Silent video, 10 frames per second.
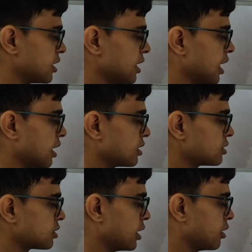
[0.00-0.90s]
3
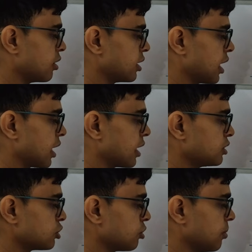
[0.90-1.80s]
hours, your
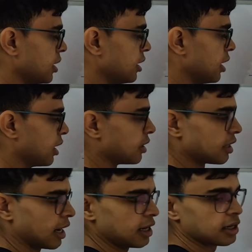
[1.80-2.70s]
target should be
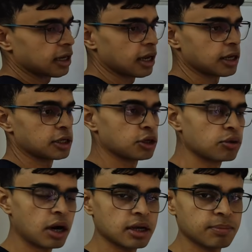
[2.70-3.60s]
that
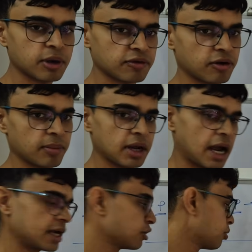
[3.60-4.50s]
you are performing
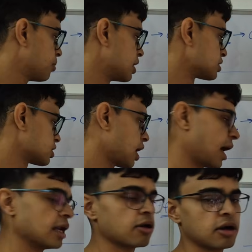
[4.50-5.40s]
at your best
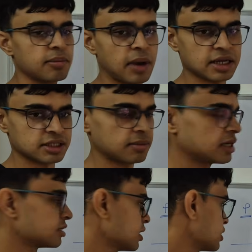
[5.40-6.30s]
and you are
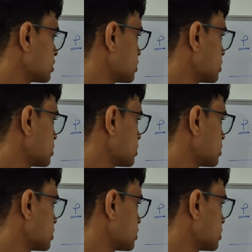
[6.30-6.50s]
maximizing this